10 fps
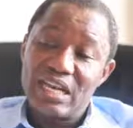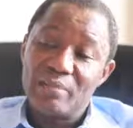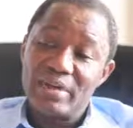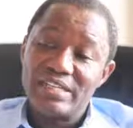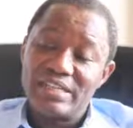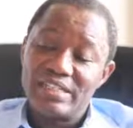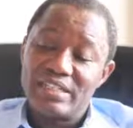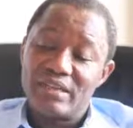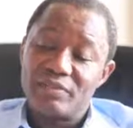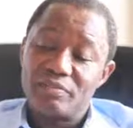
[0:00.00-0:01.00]
I must say
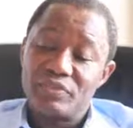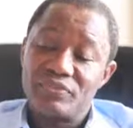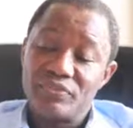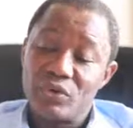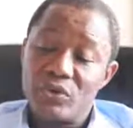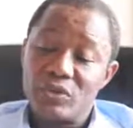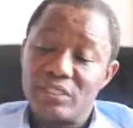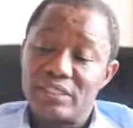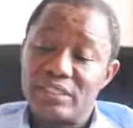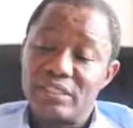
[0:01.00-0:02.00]
that before
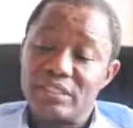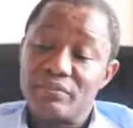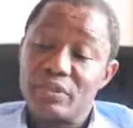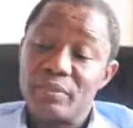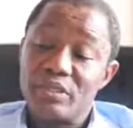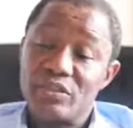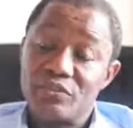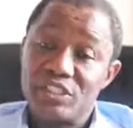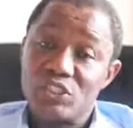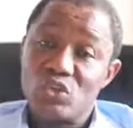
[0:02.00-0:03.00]
the development
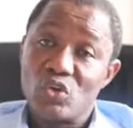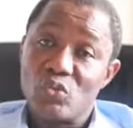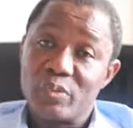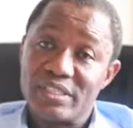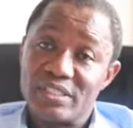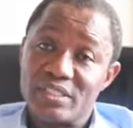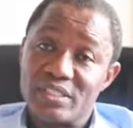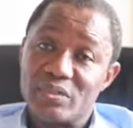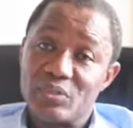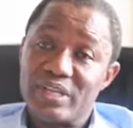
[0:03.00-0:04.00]
of these documents,
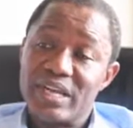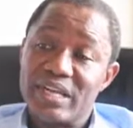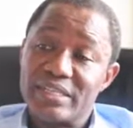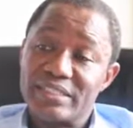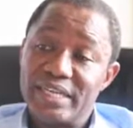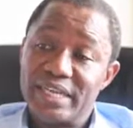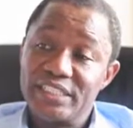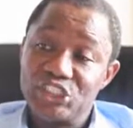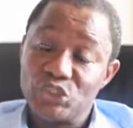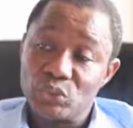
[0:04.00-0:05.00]
we had
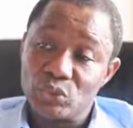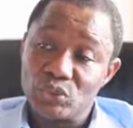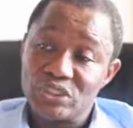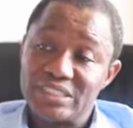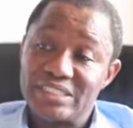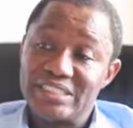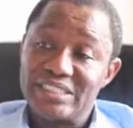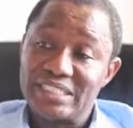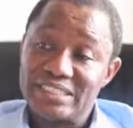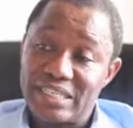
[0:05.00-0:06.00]
NGOs in the
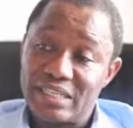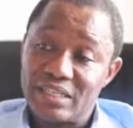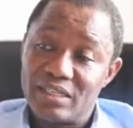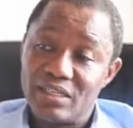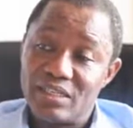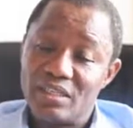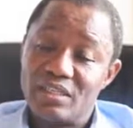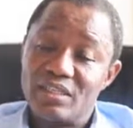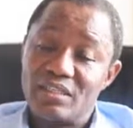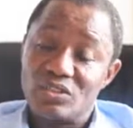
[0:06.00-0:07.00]
sector,
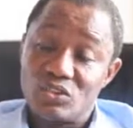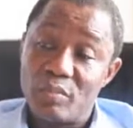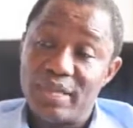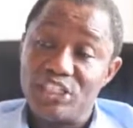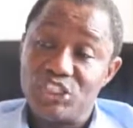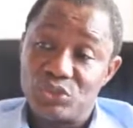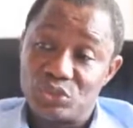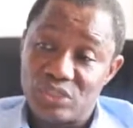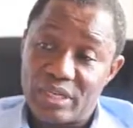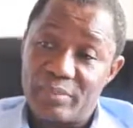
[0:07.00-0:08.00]
some
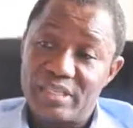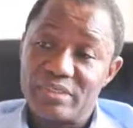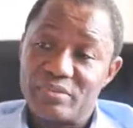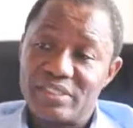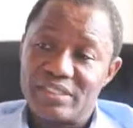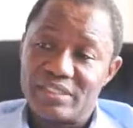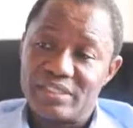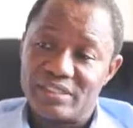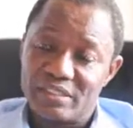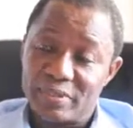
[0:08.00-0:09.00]
NGOs, I must be
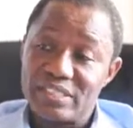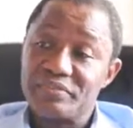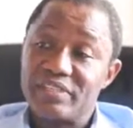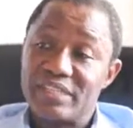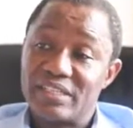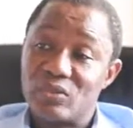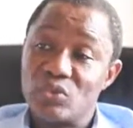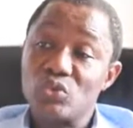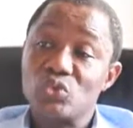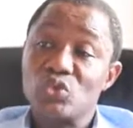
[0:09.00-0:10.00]
specific,
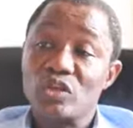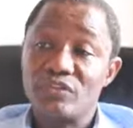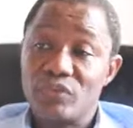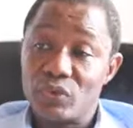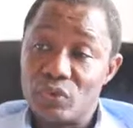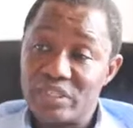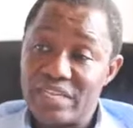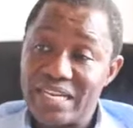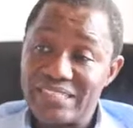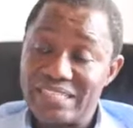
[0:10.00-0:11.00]
who do not follow the
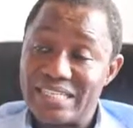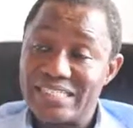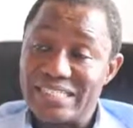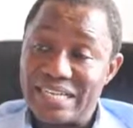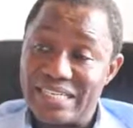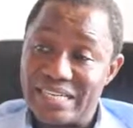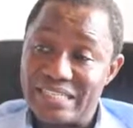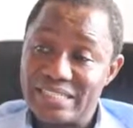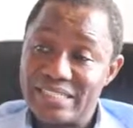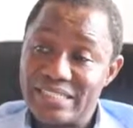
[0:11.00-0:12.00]
national
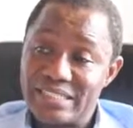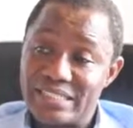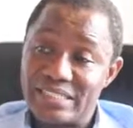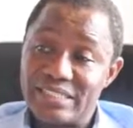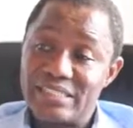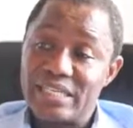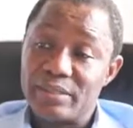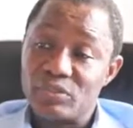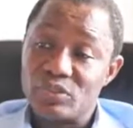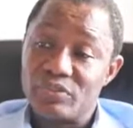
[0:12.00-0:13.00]
standards in
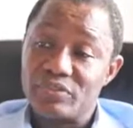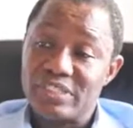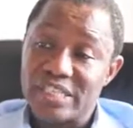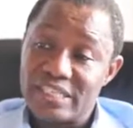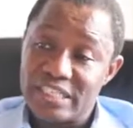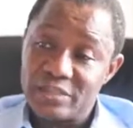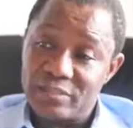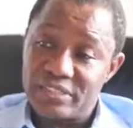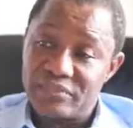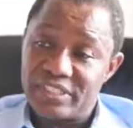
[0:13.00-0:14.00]
terms of technical
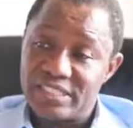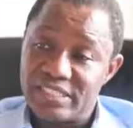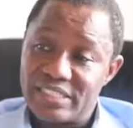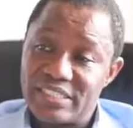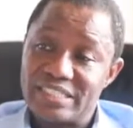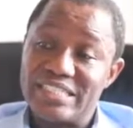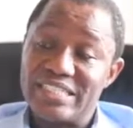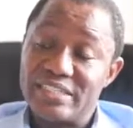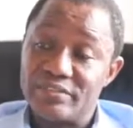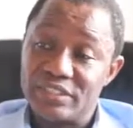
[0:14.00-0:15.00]
specification in
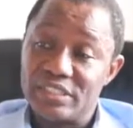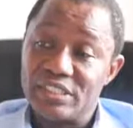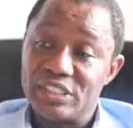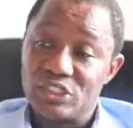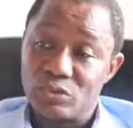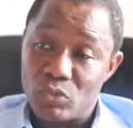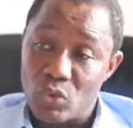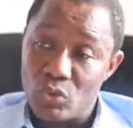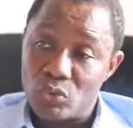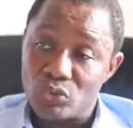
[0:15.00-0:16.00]
delivering these
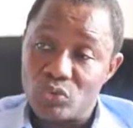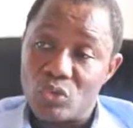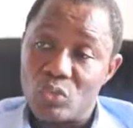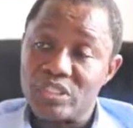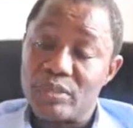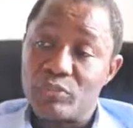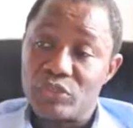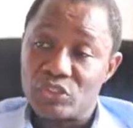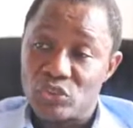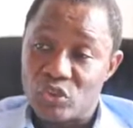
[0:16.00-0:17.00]
boreholes or water
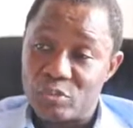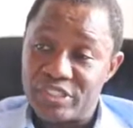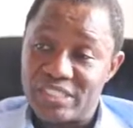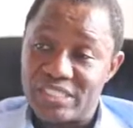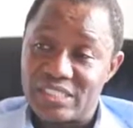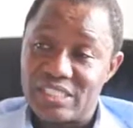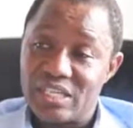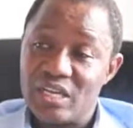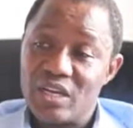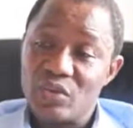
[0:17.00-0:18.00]
points to communities.
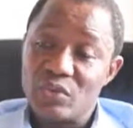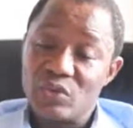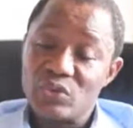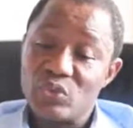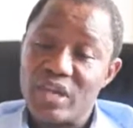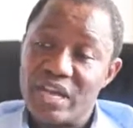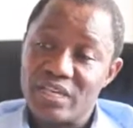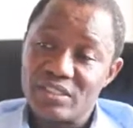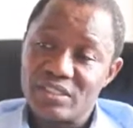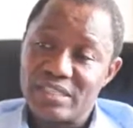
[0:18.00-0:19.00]
We also
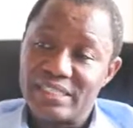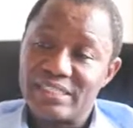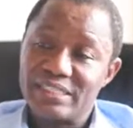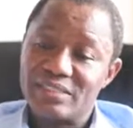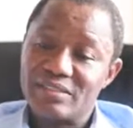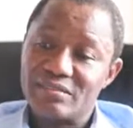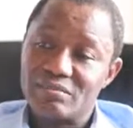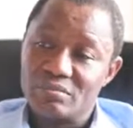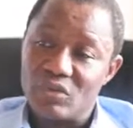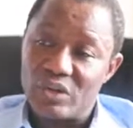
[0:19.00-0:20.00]
had certain
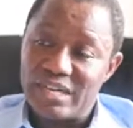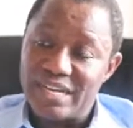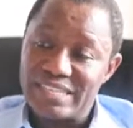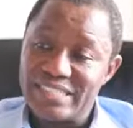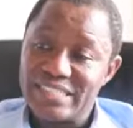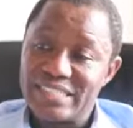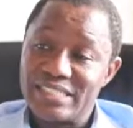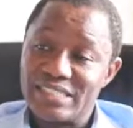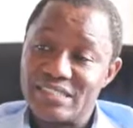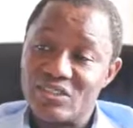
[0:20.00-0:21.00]

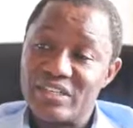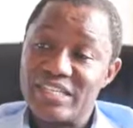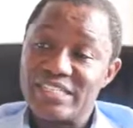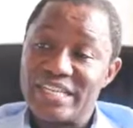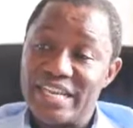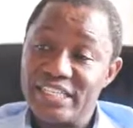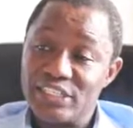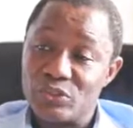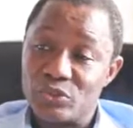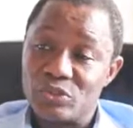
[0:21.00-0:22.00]
organizations, not necessarily
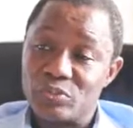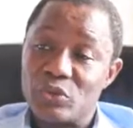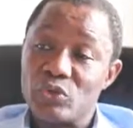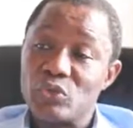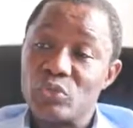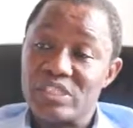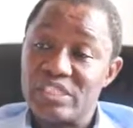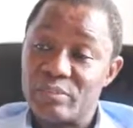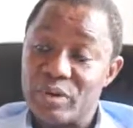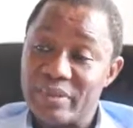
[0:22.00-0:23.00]
NGOs, but also within
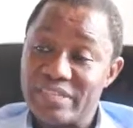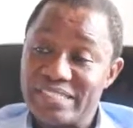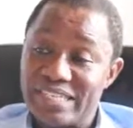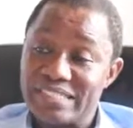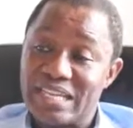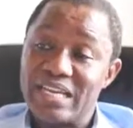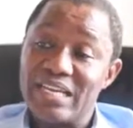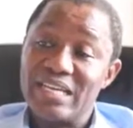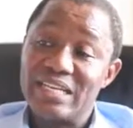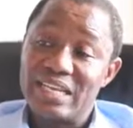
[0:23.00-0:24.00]
the public sector,
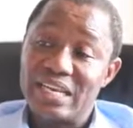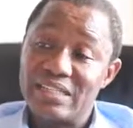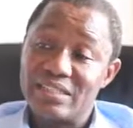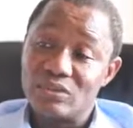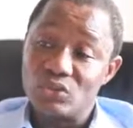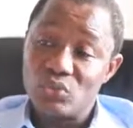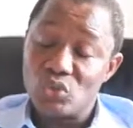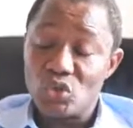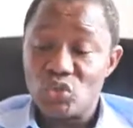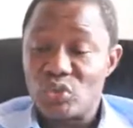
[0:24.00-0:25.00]
that do
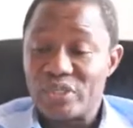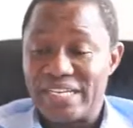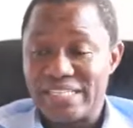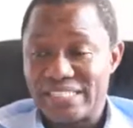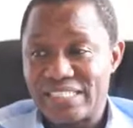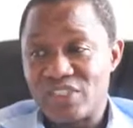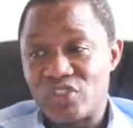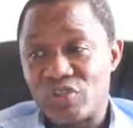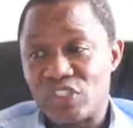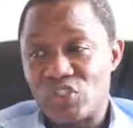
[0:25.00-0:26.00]
not know the existence
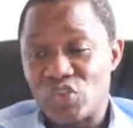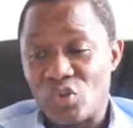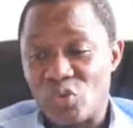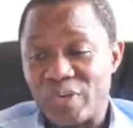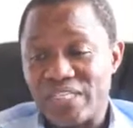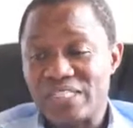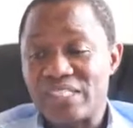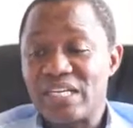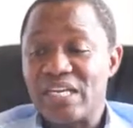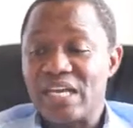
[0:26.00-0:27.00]
of these documents
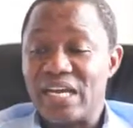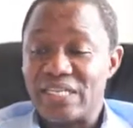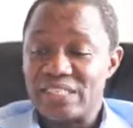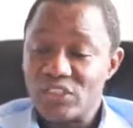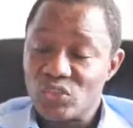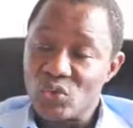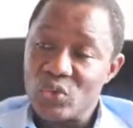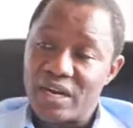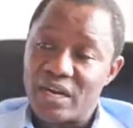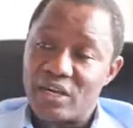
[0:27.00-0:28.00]
and just go
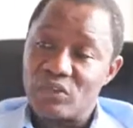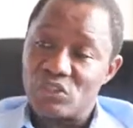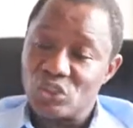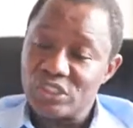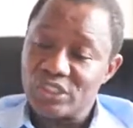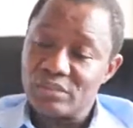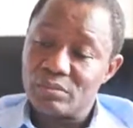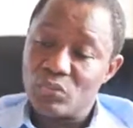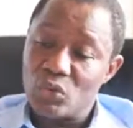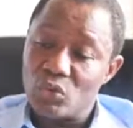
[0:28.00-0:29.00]
around dotting
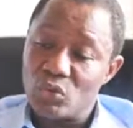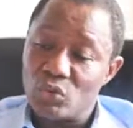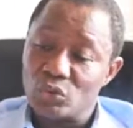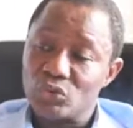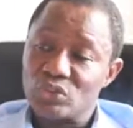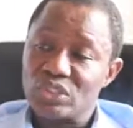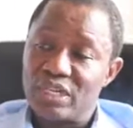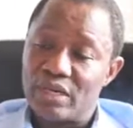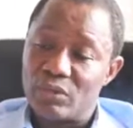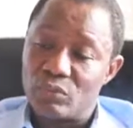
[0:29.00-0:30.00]
boreholes
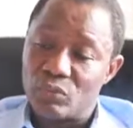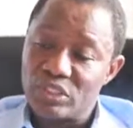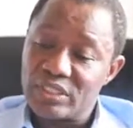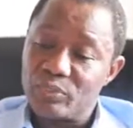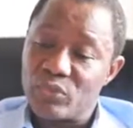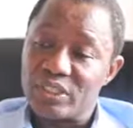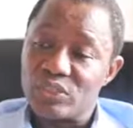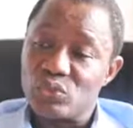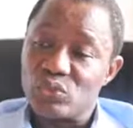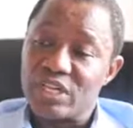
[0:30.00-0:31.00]
and water
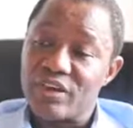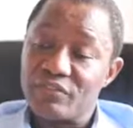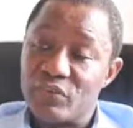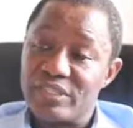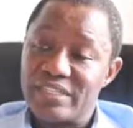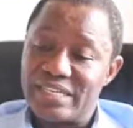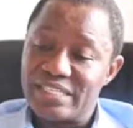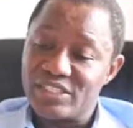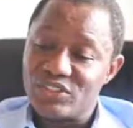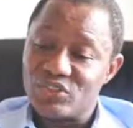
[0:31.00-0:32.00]
points without following the
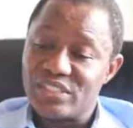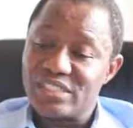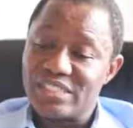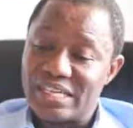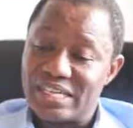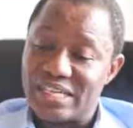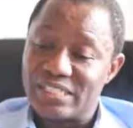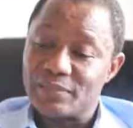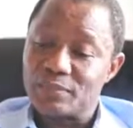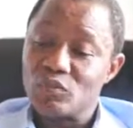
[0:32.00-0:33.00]
necessary standards.